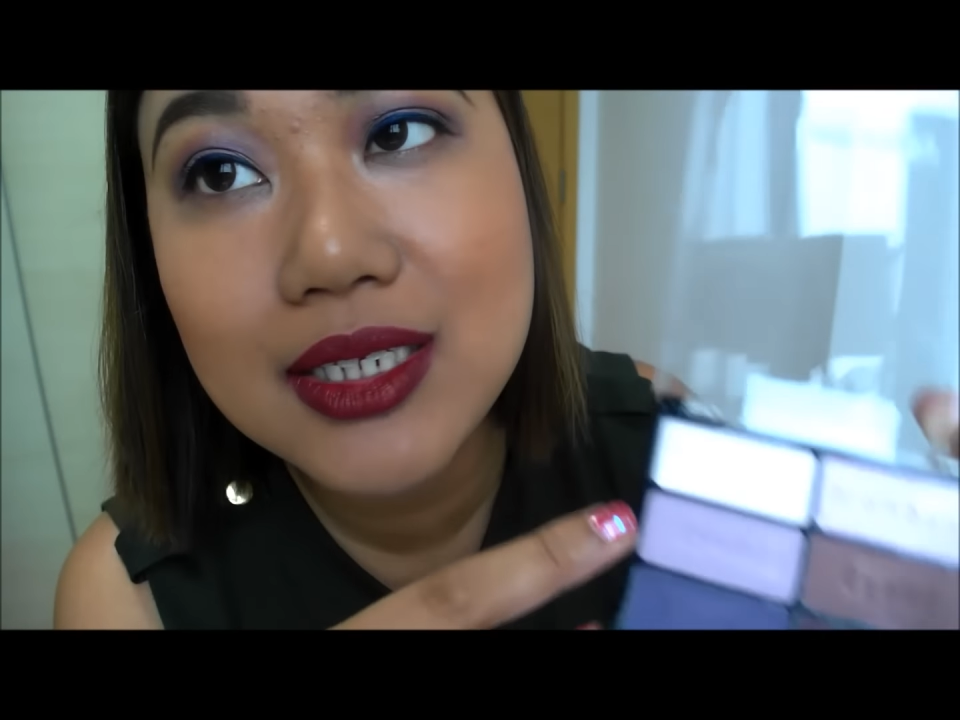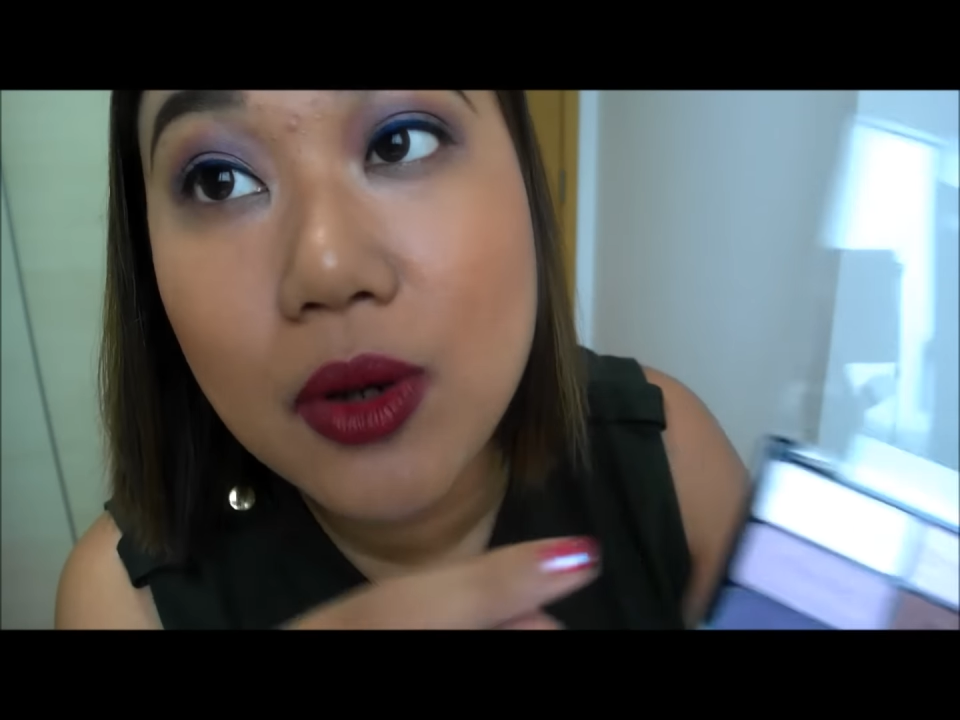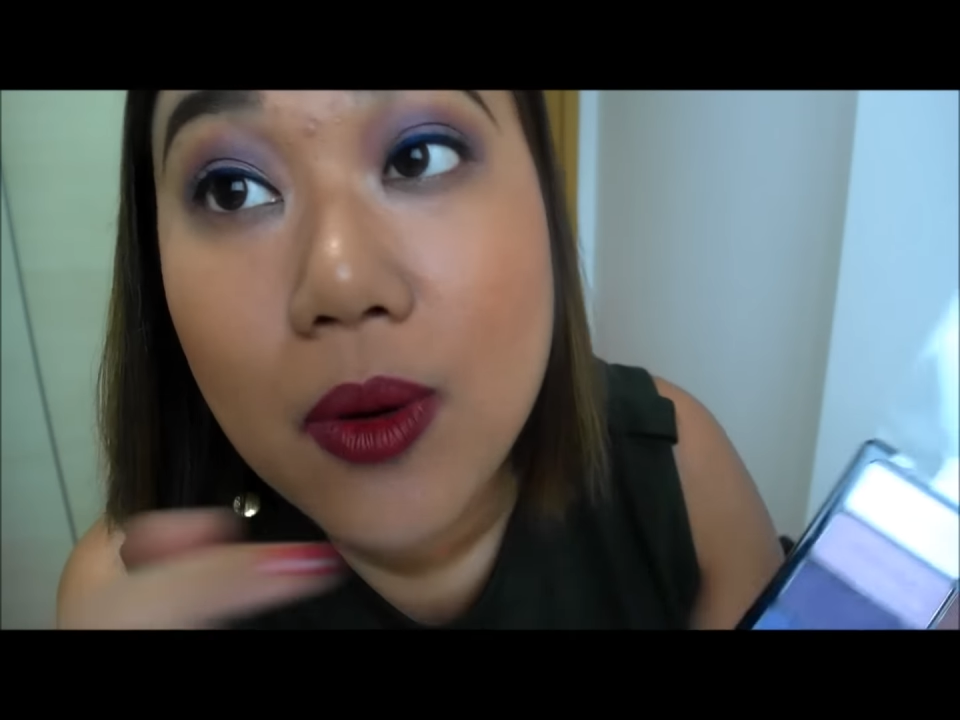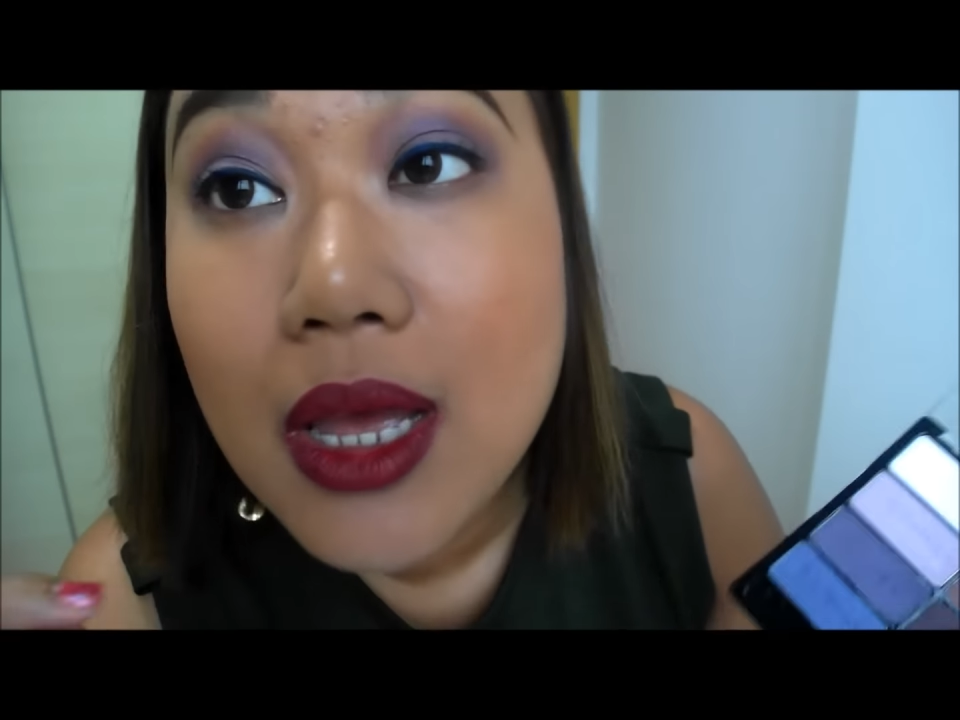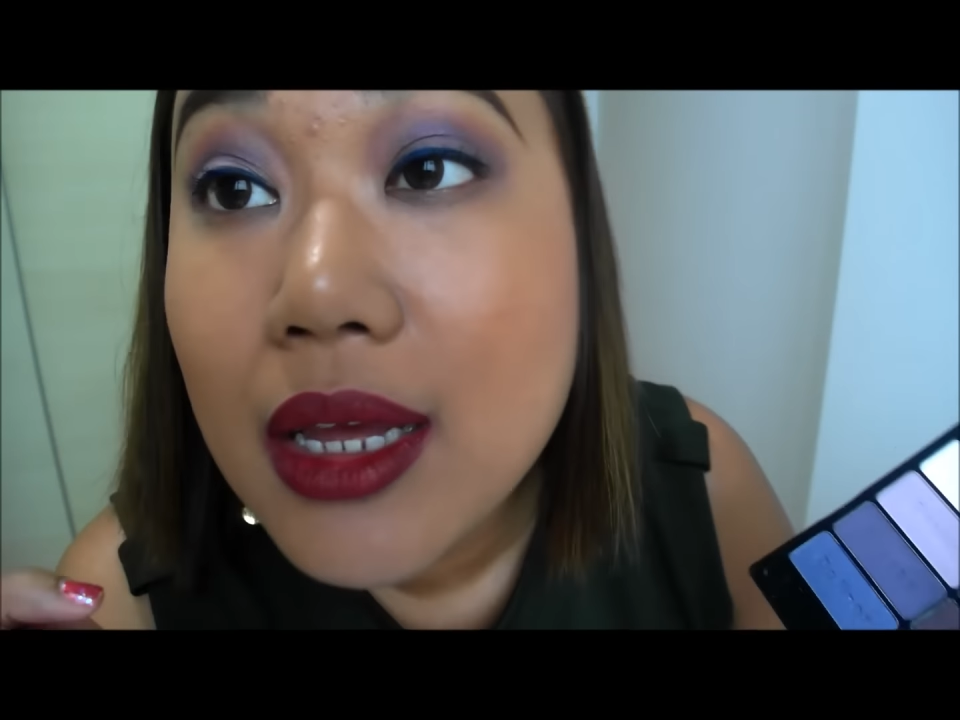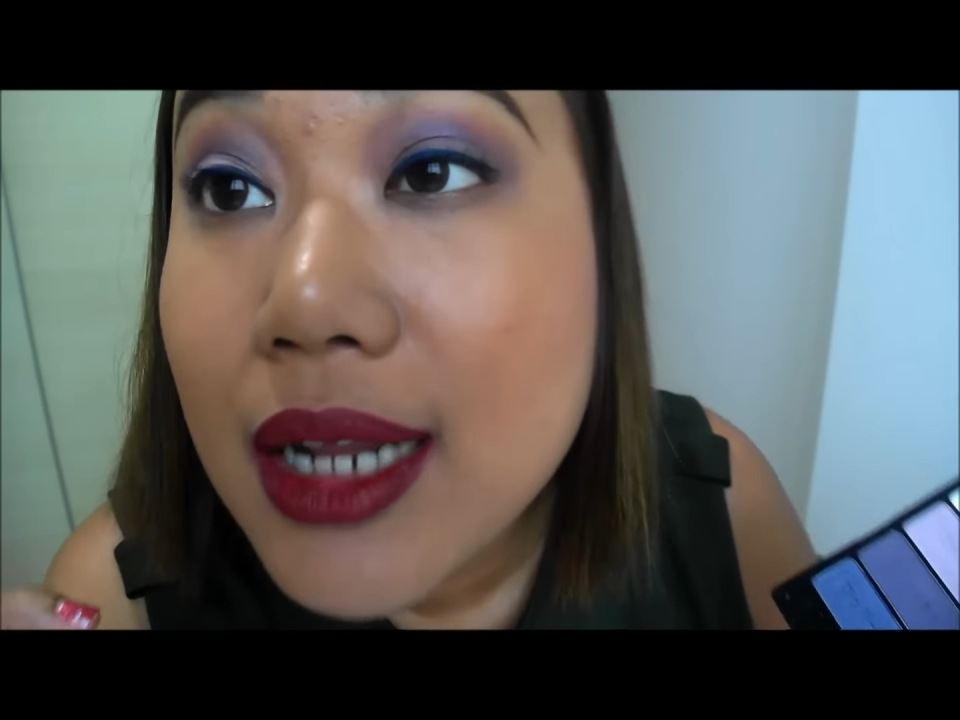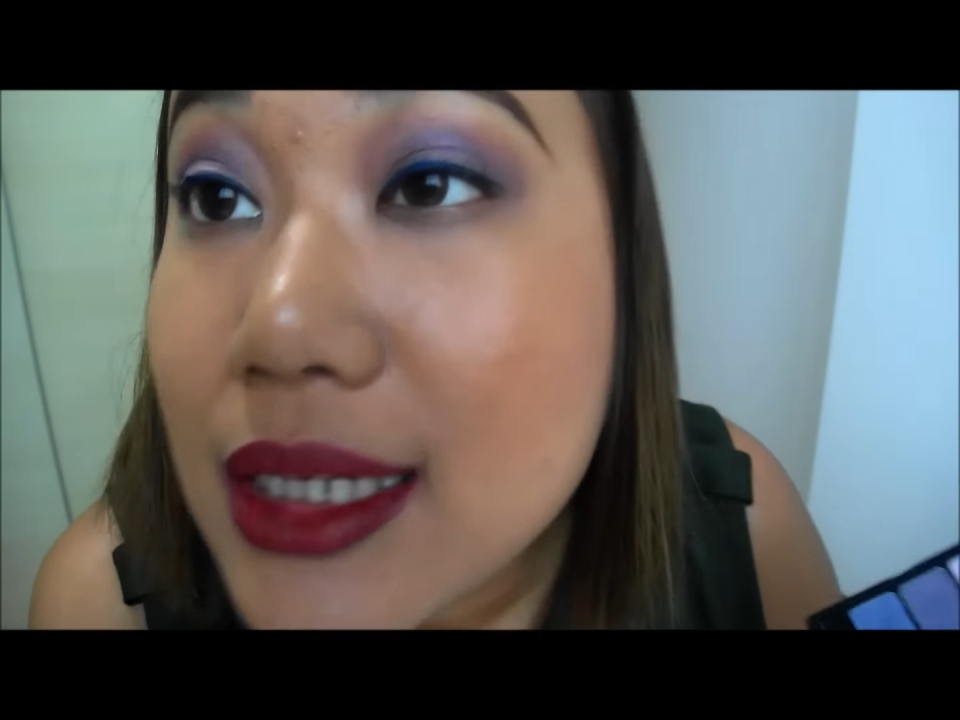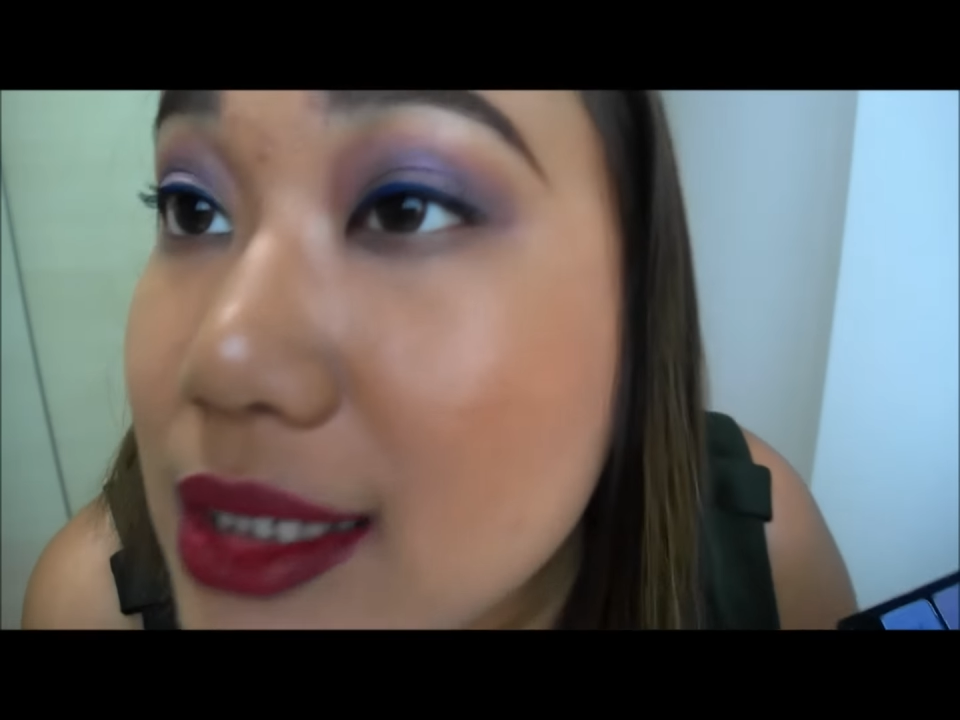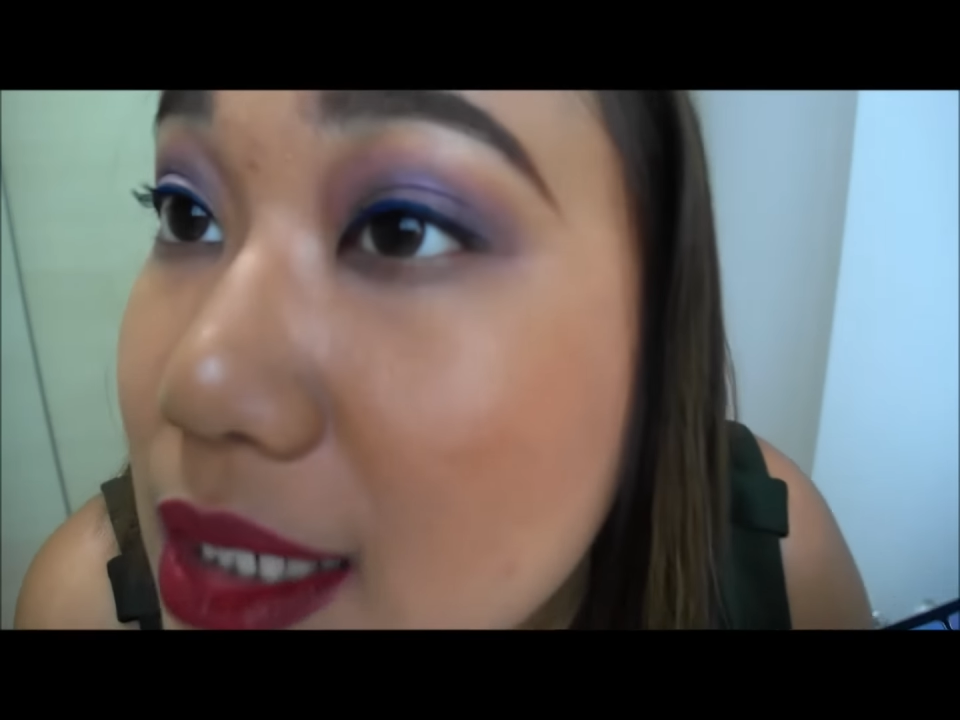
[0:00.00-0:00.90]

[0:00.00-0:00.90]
So that's